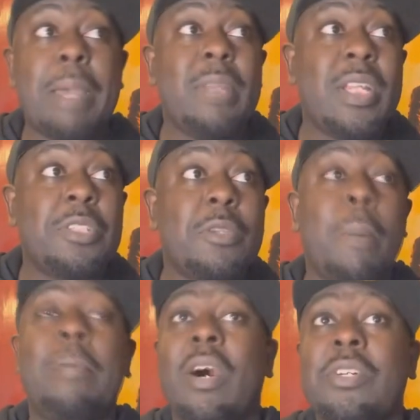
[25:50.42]
minutes
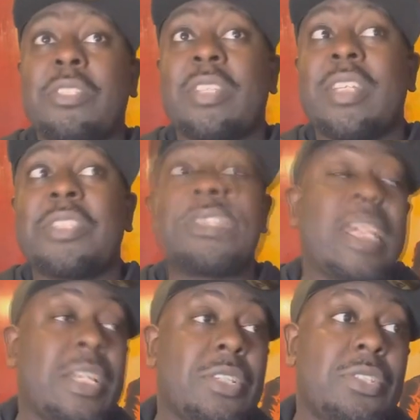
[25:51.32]
past
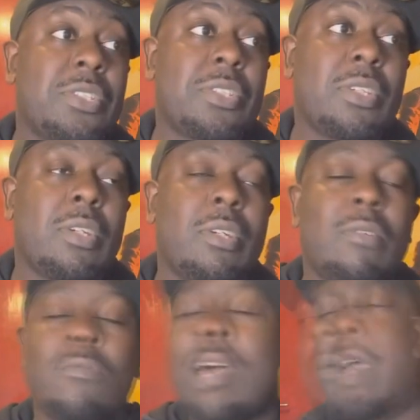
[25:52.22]
6,
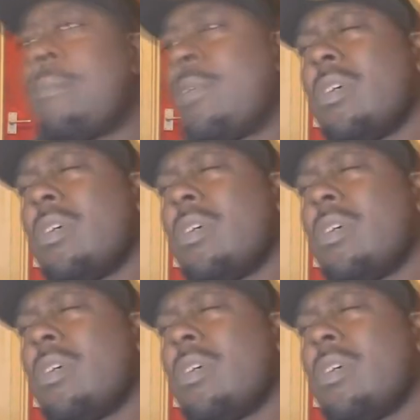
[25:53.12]
right?